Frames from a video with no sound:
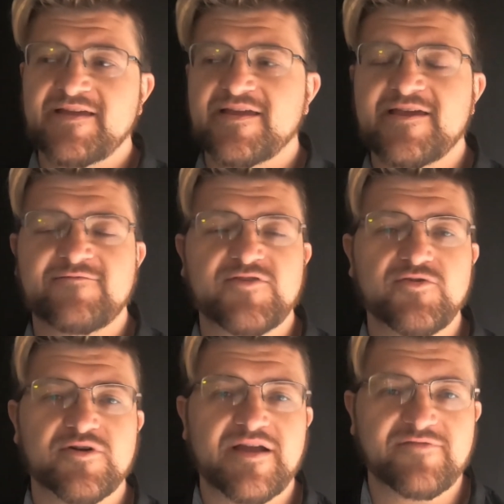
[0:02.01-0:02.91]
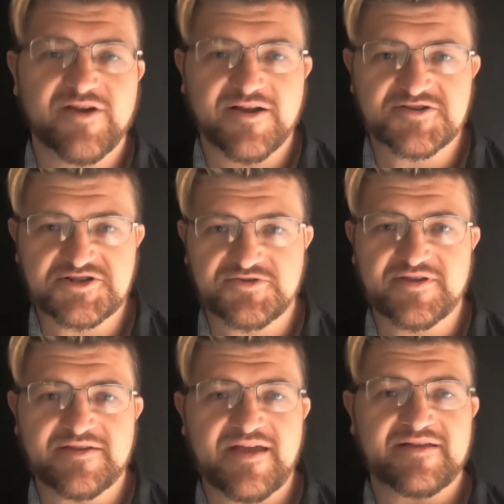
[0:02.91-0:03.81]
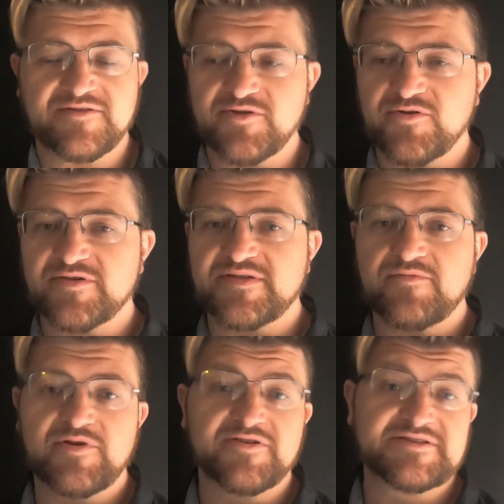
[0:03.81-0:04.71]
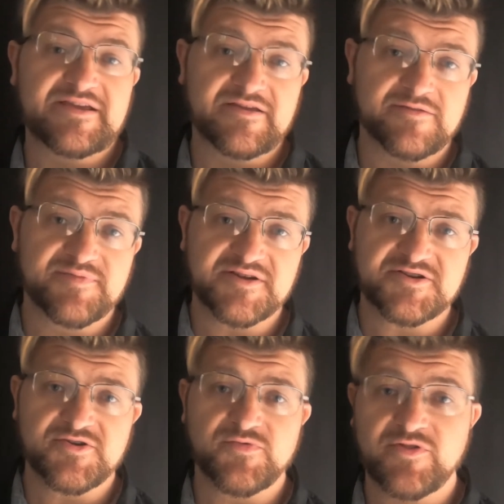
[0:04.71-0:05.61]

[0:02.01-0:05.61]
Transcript: If you are ever out shooting and you notice that when you're taking your pictures,